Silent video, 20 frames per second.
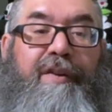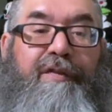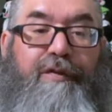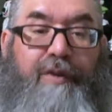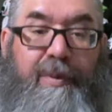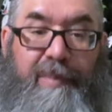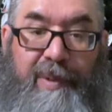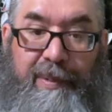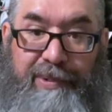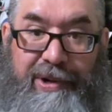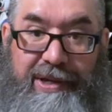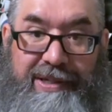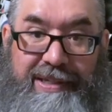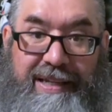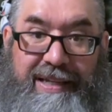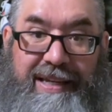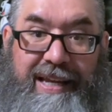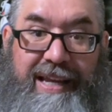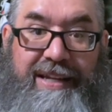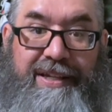formal
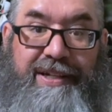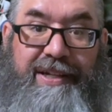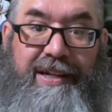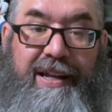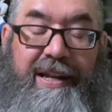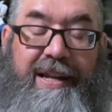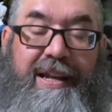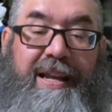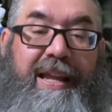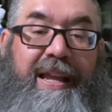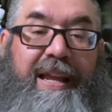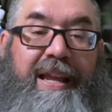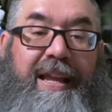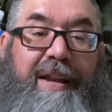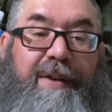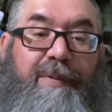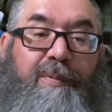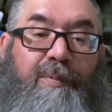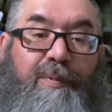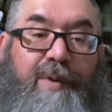presentation
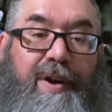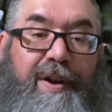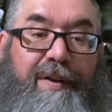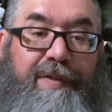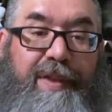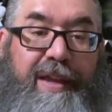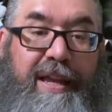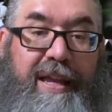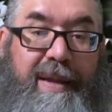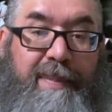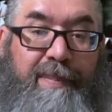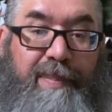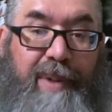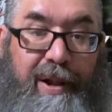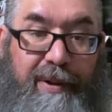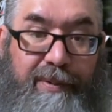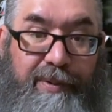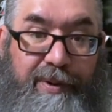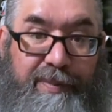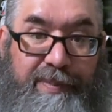in one of the
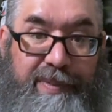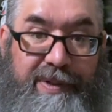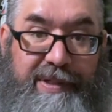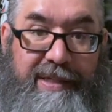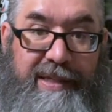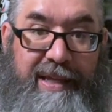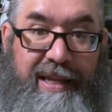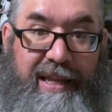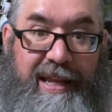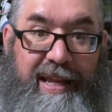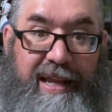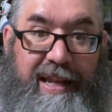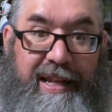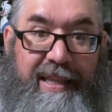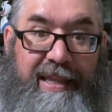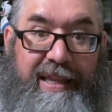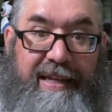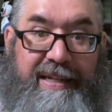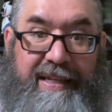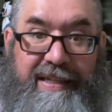ballrooms
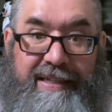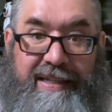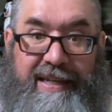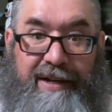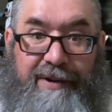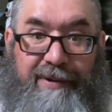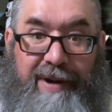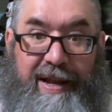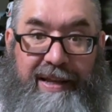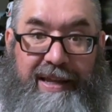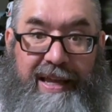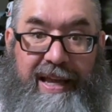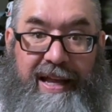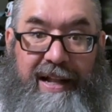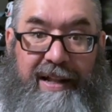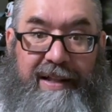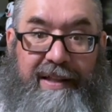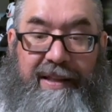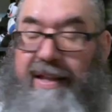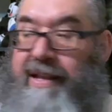in the Disney Grand
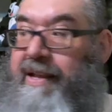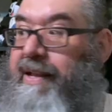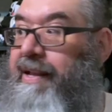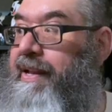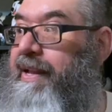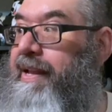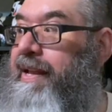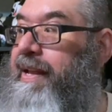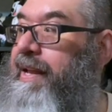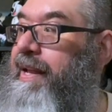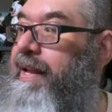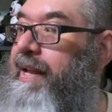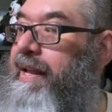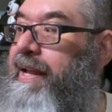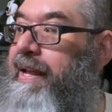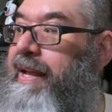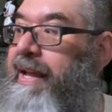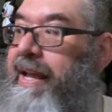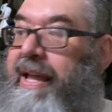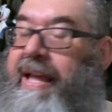Cal,
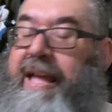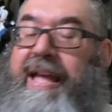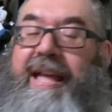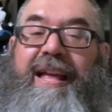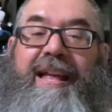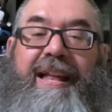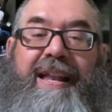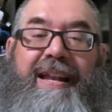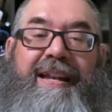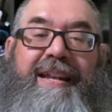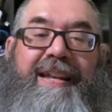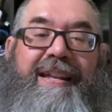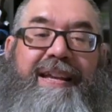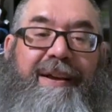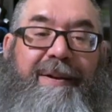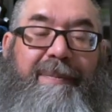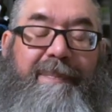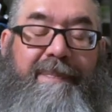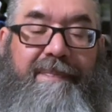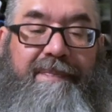and
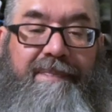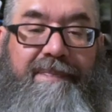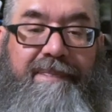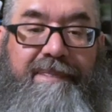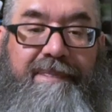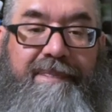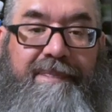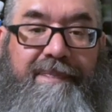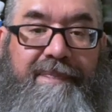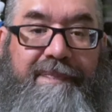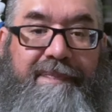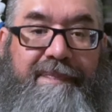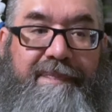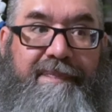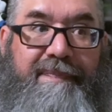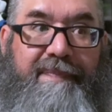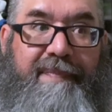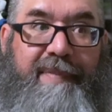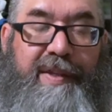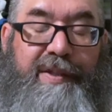
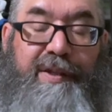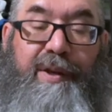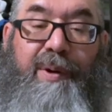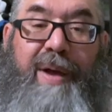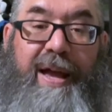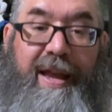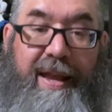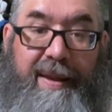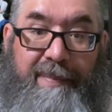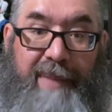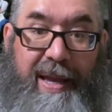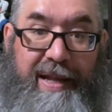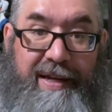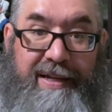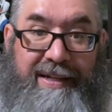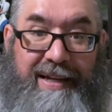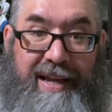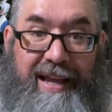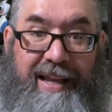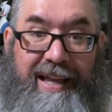so I
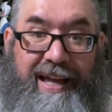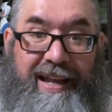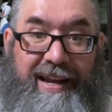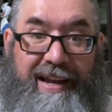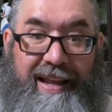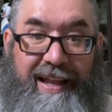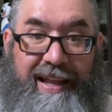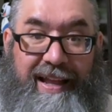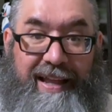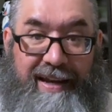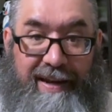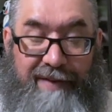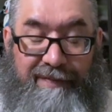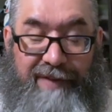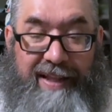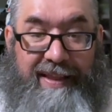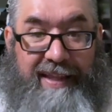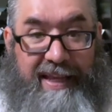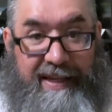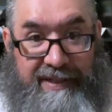got an
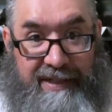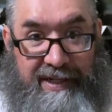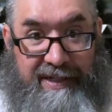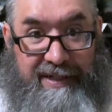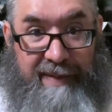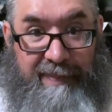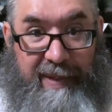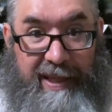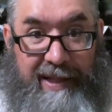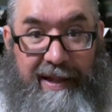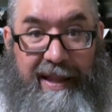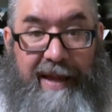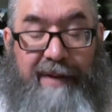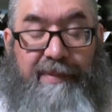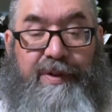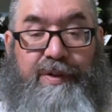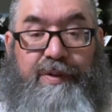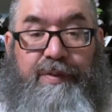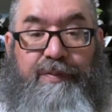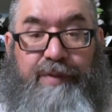invite thanks to Jim Hill. I
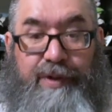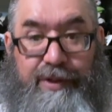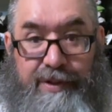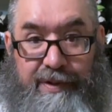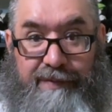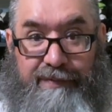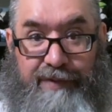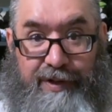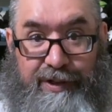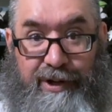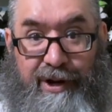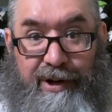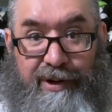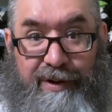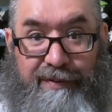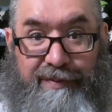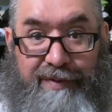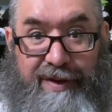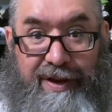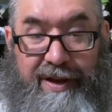was
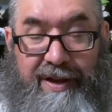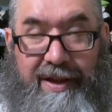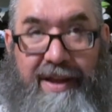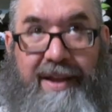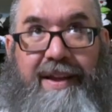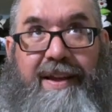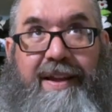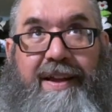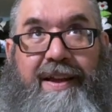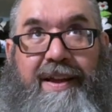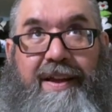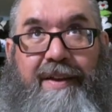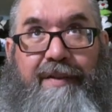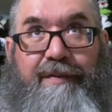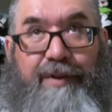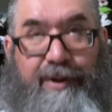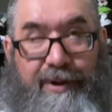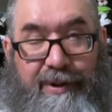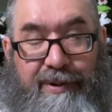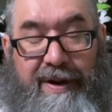
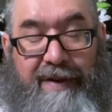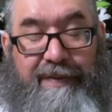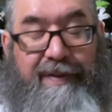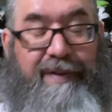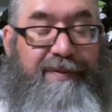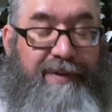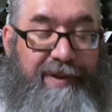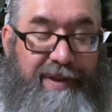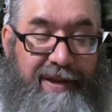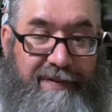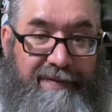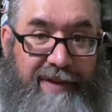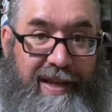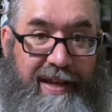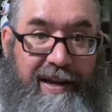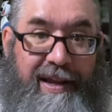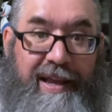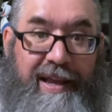photographing for the event.